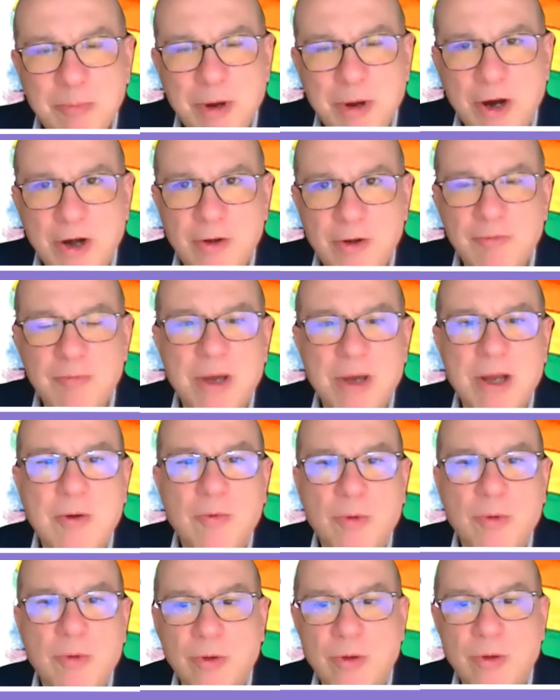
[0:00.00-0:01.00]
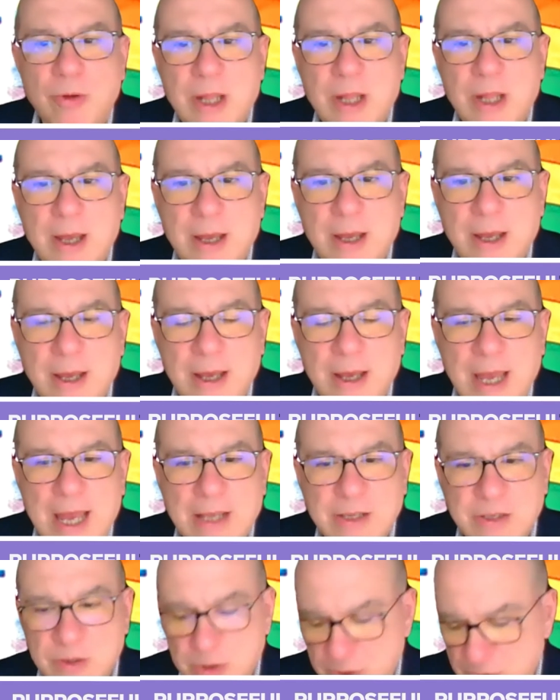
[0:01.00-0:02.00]
part of my role
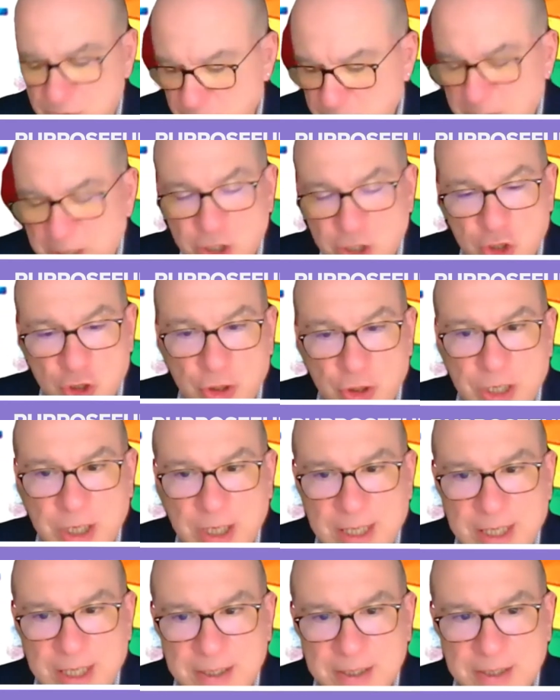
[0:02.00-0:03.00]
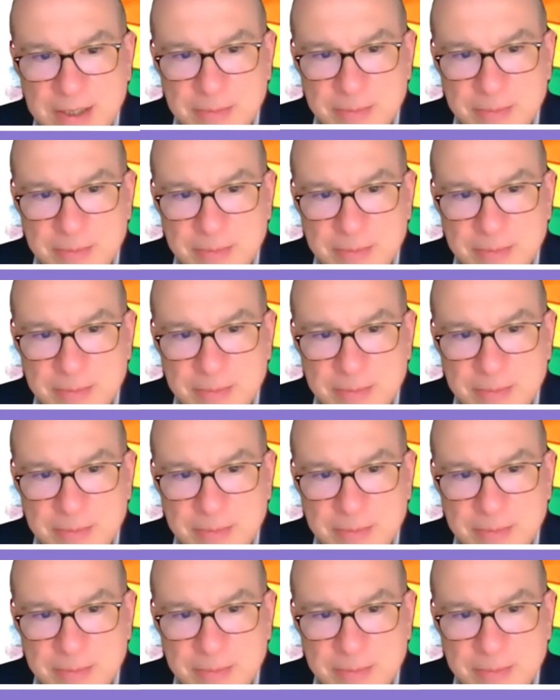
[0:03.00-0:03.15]
as a spend journey lead.